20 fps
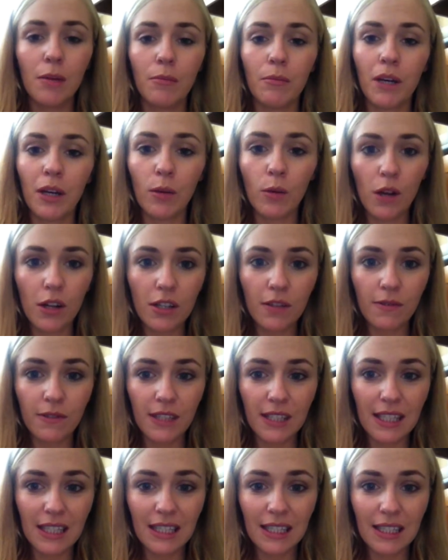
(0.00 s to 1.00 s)
my washing
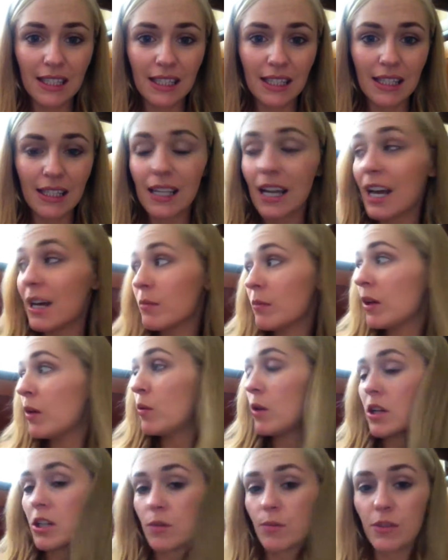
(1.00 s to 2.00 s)
facilities, and my
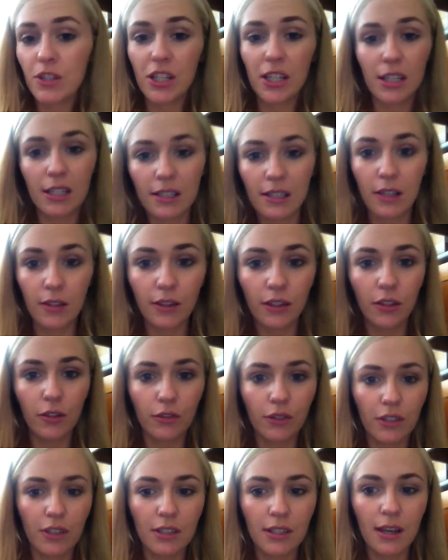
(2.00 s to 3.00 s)
washing machine is on the
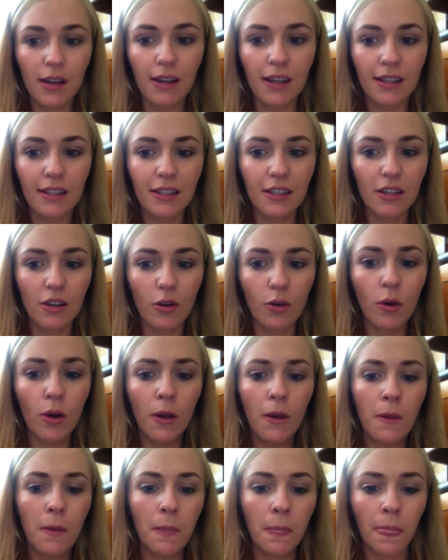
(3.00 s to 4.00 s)
other side. So
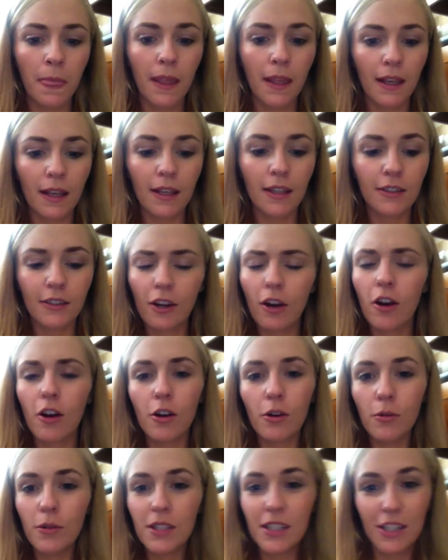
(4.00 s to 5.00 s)
they're
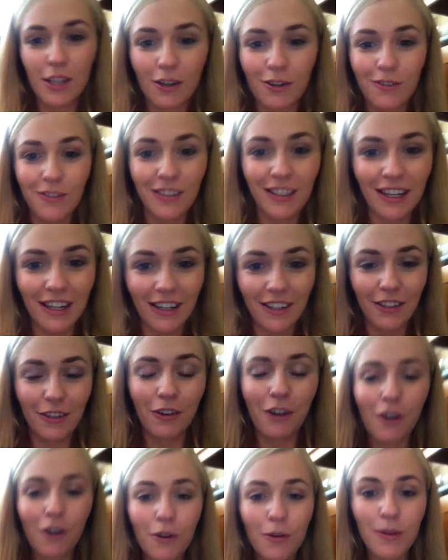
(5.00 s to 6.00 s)
always going there.
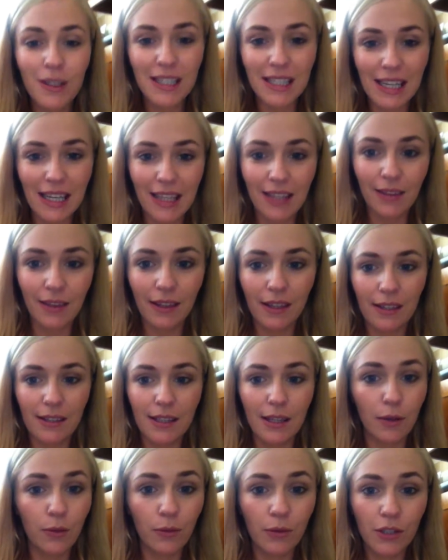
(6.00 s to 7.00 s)
They're always taking things
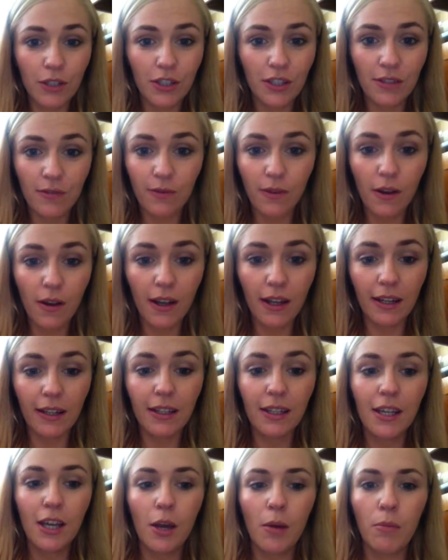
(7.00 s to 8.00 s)
out, which is fine.
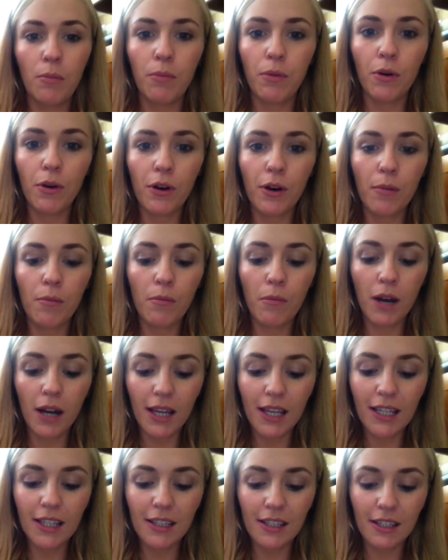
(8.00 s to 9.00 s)
But
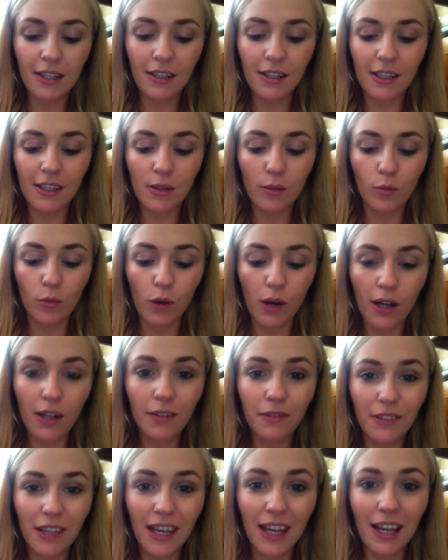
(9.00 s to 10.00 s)
my concern is, what
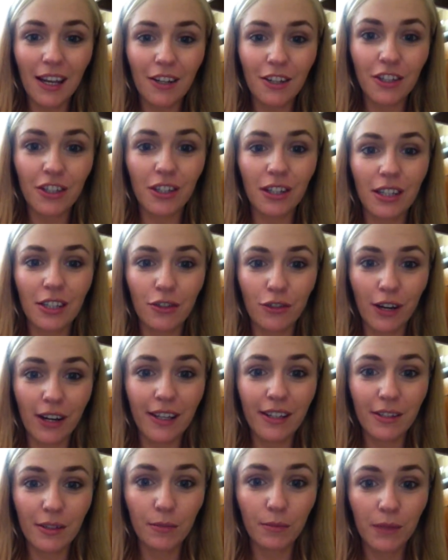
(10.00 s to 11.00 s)
if they actually
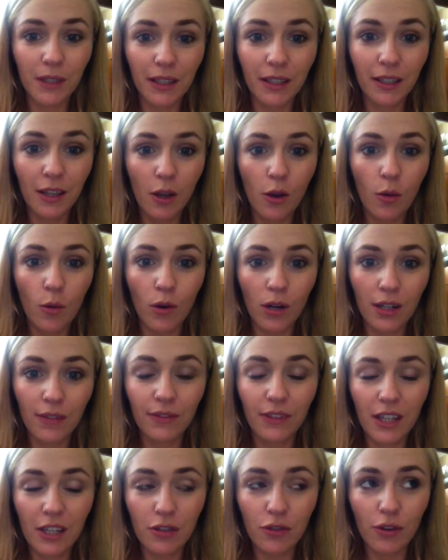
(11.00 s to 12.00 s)
drank something? What
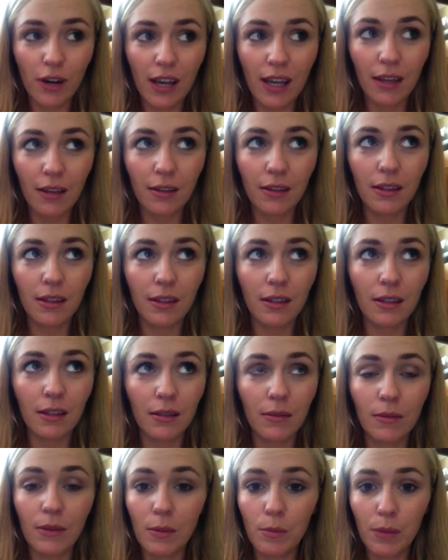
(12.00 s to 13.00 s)
if they drank
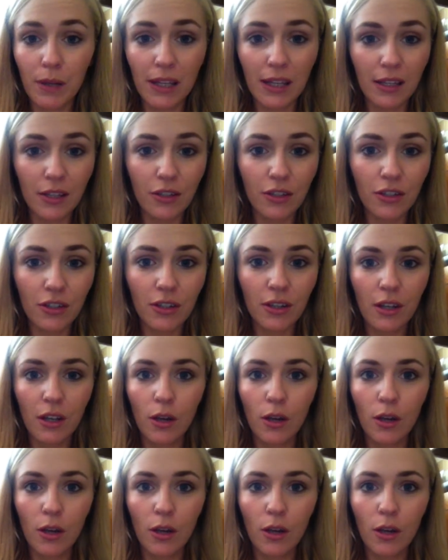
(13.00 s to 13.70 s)
the bleach?